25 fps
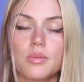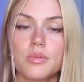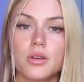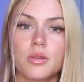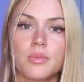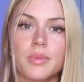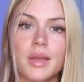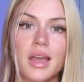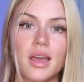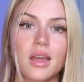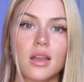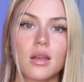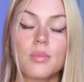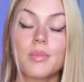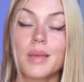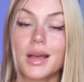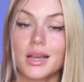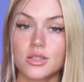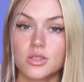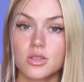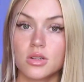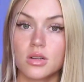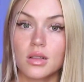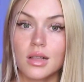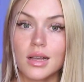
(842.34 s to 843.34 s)
Your Man
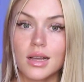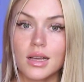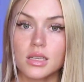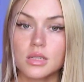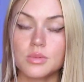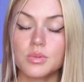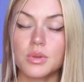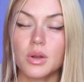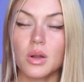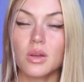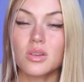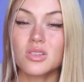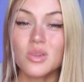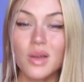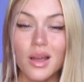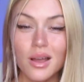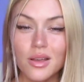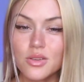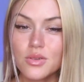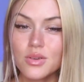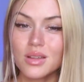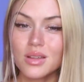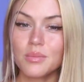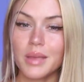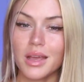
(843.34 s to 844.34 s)
Masterclass, but also how
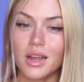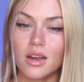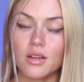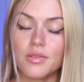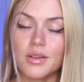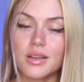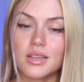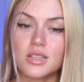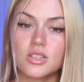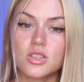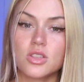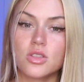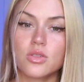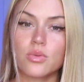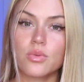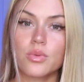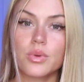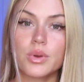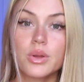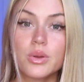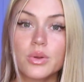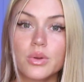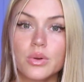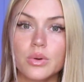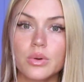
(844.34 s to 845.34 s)
you can manifest
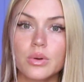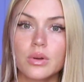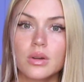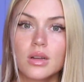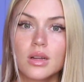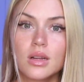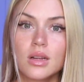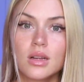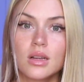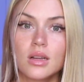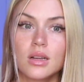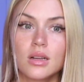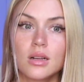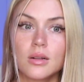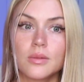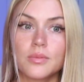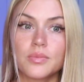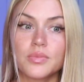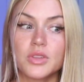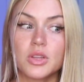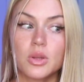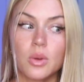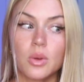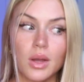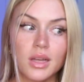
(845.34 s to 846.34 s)
through,
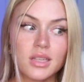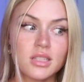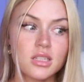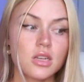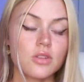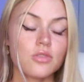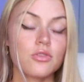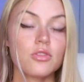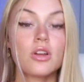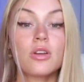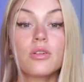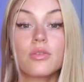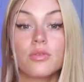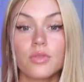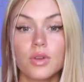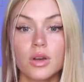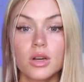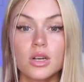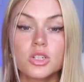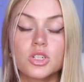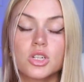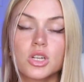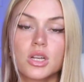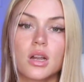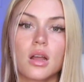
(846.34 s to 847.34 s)
a different
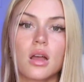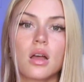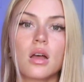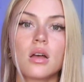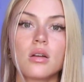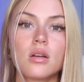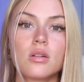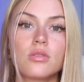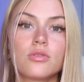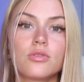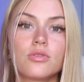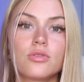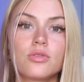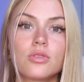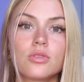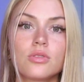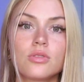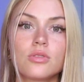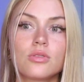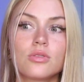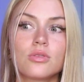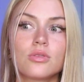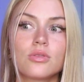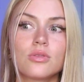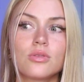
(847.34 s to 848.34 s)
version of
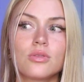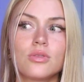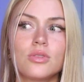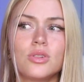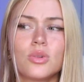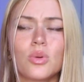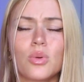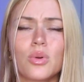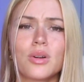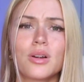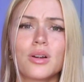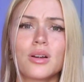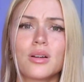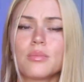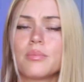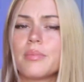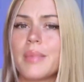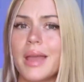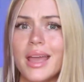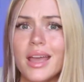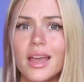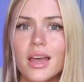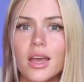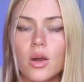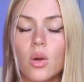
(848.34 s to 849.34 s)
your
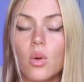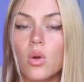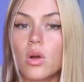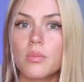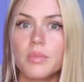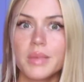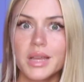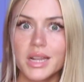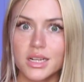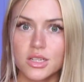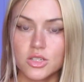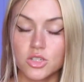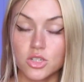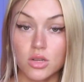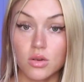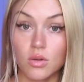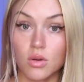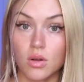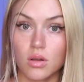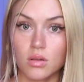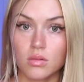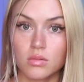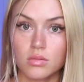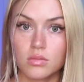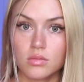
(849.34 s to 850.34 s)
man or men in
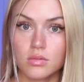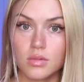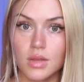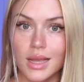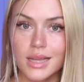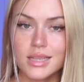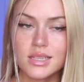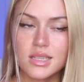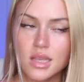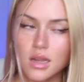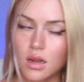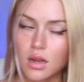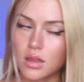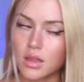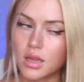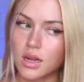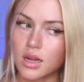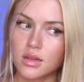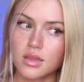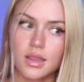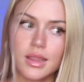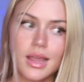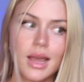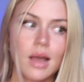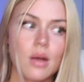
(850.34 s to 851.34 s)
general. I said on
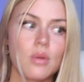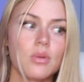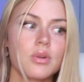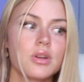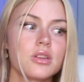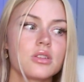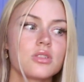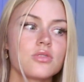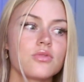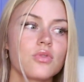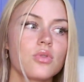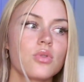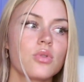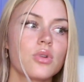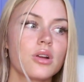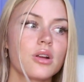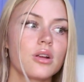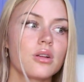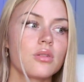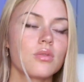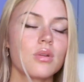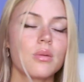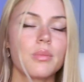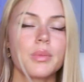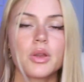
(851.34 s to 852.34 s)
there that one is
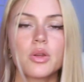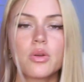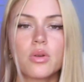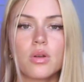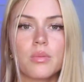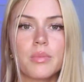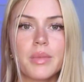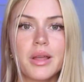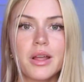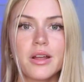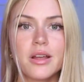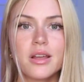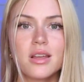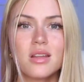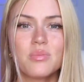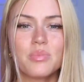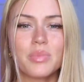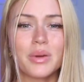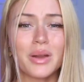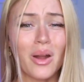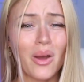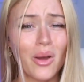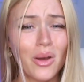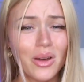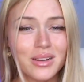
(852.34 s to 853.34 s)
for women who are married,
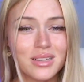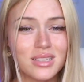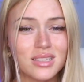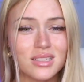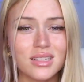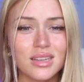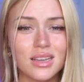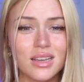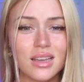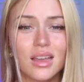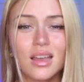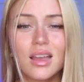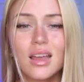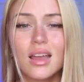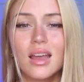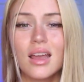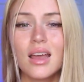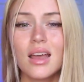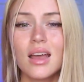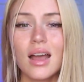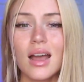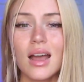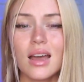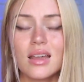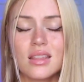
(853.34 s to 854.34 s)
but honestly,
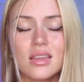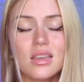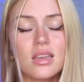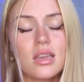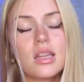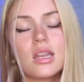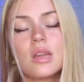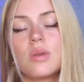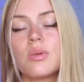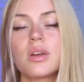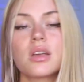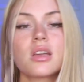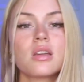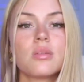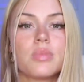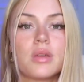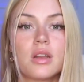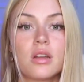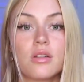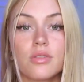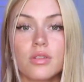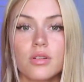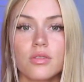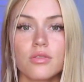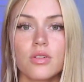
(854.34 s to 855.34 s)
I think anyone can
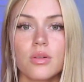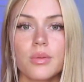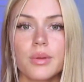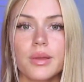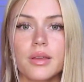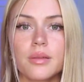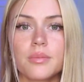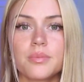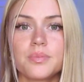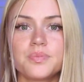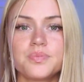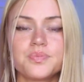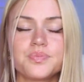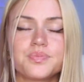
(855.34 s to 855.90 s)
benefit from it,